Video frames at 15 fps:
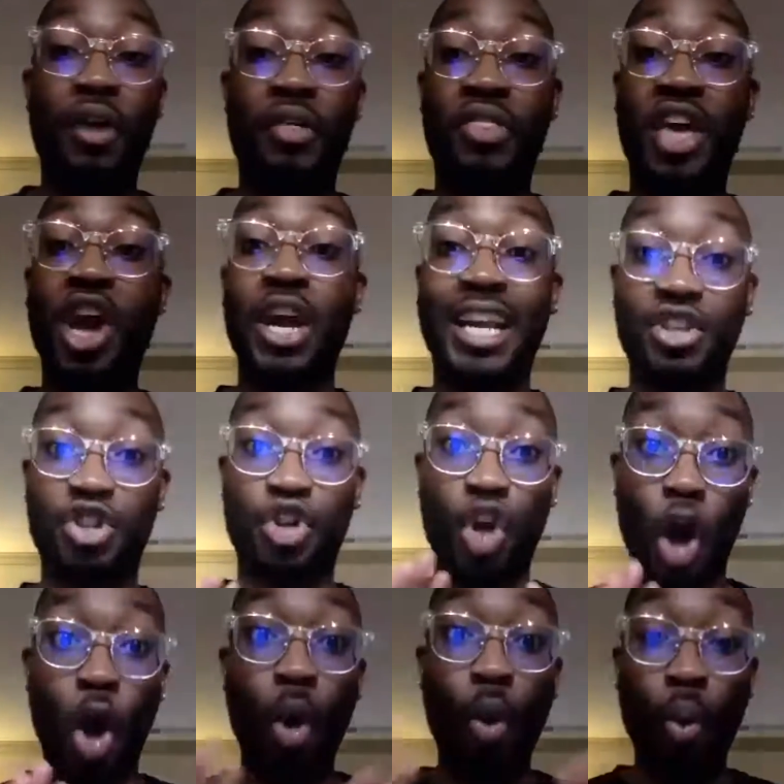where there
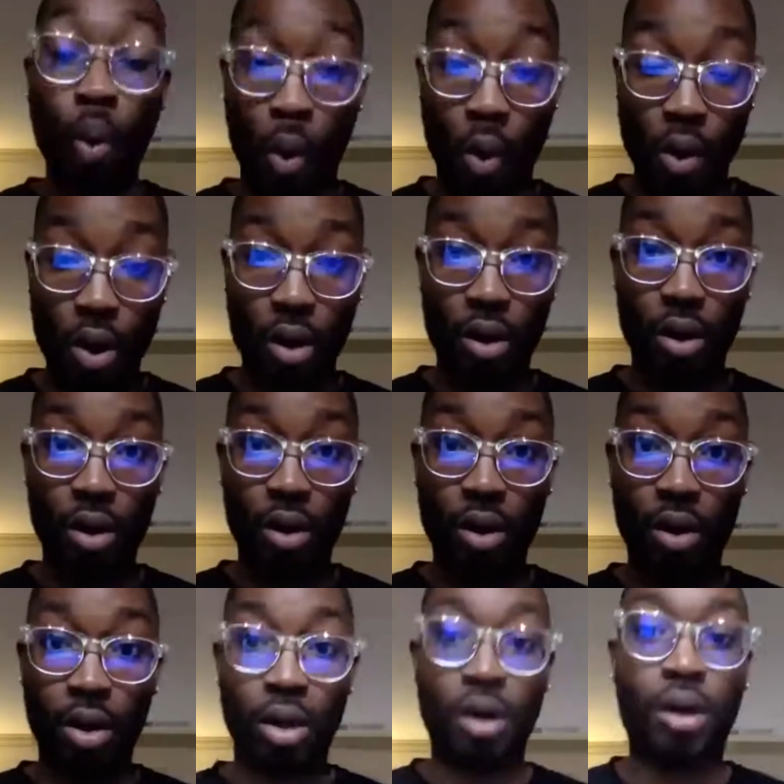is no war